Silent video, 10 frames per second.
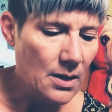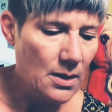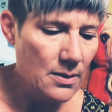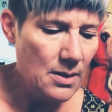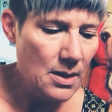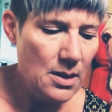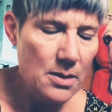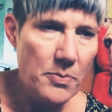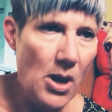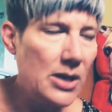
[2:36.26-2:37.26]

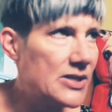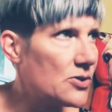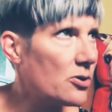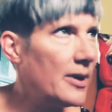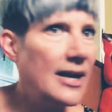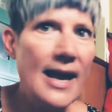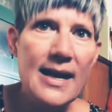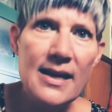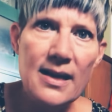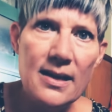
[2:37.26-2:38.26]
polysorbate
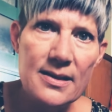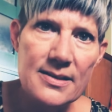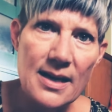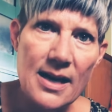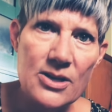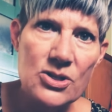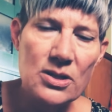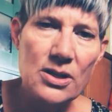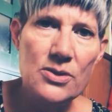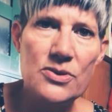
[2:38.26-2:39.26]
80 is
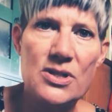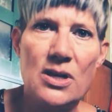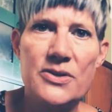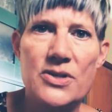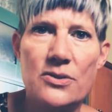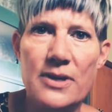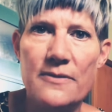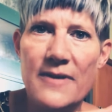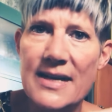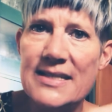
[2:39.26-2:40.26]
actually used also in
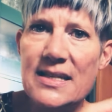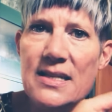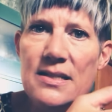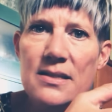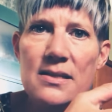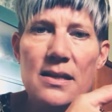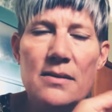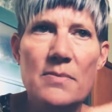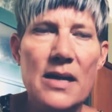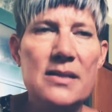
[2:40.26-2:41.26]
vaccines
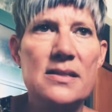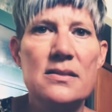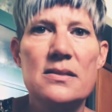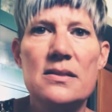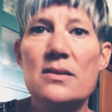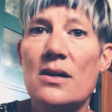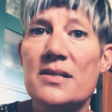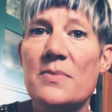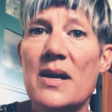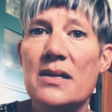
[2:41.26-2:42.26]
and medicines and
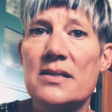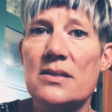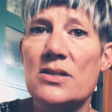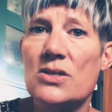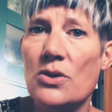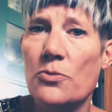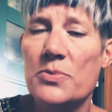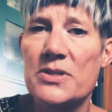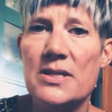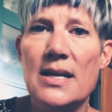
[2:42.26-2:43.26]
cosmetics and
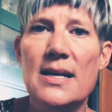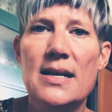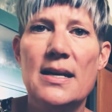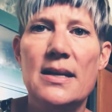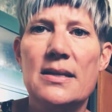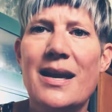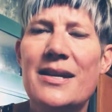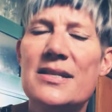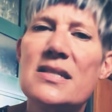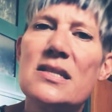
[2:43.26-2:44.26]
soaps. It kind
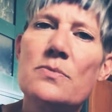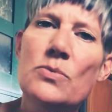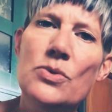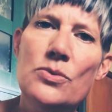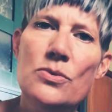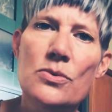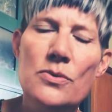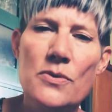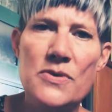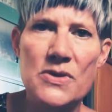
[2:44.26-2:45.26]
of
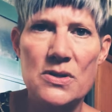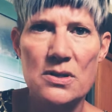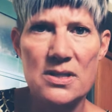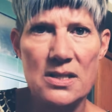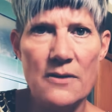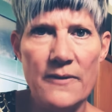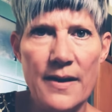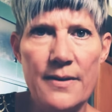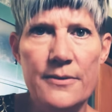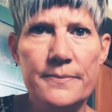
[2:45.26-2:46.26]
smooths stuff
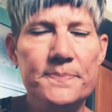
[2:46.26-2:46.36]
out.